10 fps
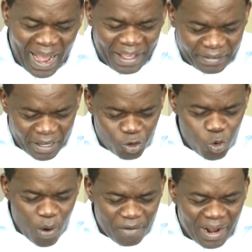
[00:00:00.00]
I say to
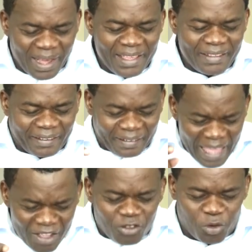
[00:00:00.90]
whoever
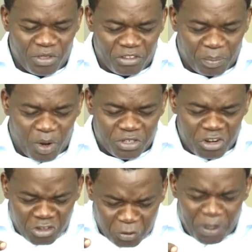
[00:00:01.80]
says to this
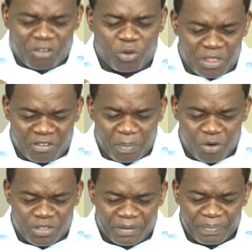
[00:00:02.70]
mountain, speaks to this
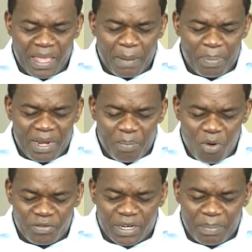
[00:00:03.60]
mountain, be
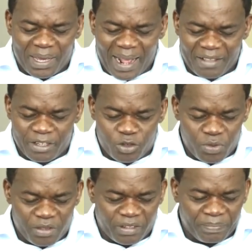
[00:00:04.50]
removed and be cast into
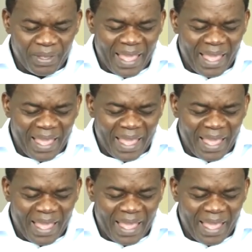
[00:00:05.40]
the sea,